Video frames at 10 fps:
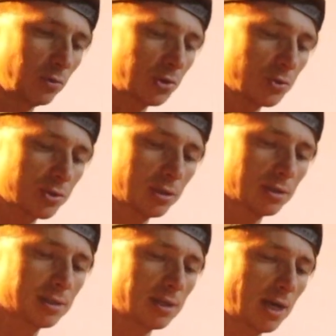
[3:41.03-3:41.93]
which was
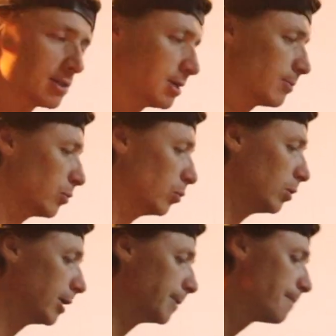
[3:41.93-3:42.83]
size number
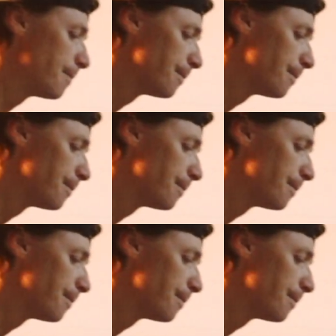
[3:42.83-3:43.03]
1.